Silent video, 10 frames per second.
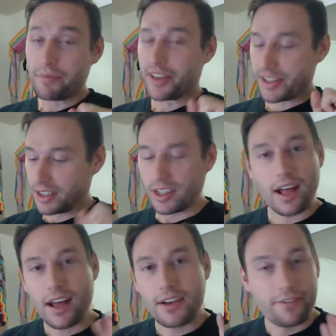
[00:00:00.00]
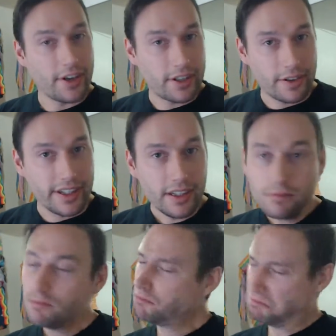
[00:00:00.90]
a lot of fuckery.
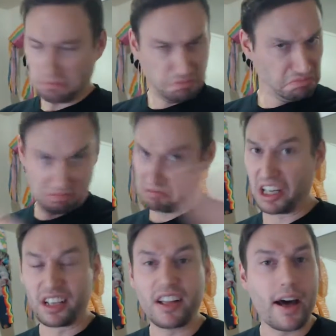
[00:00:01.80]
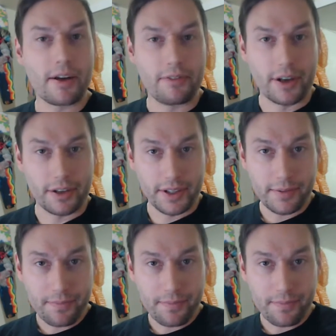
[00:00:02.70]
Obviously,